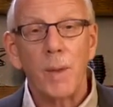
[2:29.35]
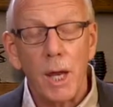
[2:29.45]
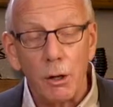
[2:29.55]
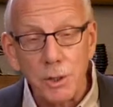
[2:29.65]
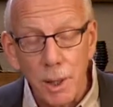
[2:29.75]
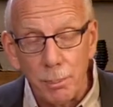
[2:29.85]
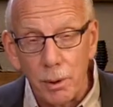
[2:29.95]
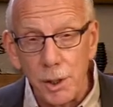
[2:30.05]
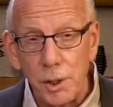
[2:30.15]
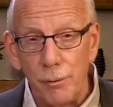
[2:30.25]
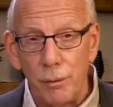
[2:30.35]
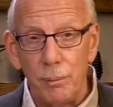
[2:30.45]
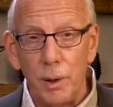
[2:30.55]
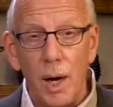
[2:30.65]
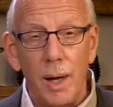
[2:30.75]
and our separation
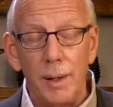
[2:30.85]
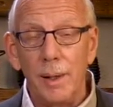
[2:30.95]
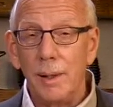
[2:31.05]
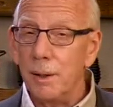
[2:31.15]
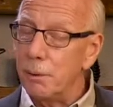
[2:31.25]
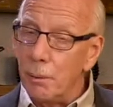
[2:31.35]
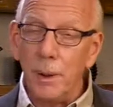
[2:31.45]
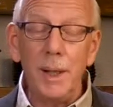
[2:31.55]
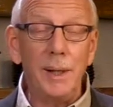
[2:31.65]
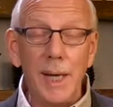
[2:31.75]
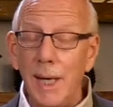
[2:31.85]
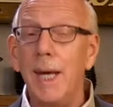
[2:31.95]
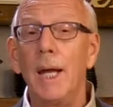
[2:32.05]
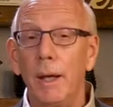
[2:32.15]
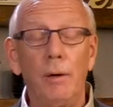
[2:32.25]
from God is what we need
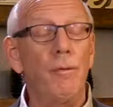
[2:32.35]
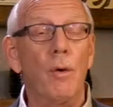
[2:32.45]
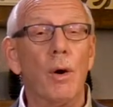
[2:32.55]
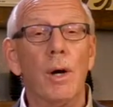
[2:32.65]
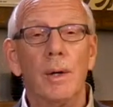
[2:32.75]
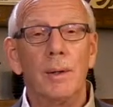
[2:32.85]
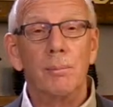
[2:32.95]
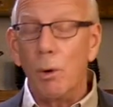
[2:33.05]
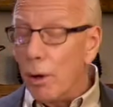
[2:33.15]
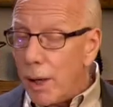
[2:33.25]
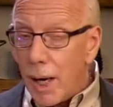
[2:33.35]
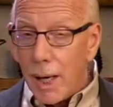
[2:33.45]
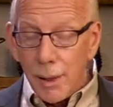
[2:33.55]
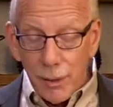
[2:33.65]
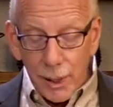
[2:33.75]
healing for more than
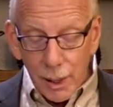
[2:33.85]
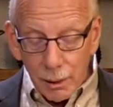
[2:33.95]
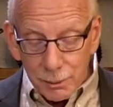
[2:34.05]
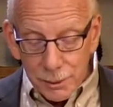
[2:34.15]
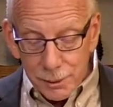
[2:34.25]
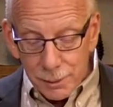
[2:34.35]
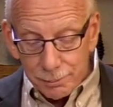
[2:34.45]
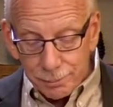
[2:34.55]
anything else.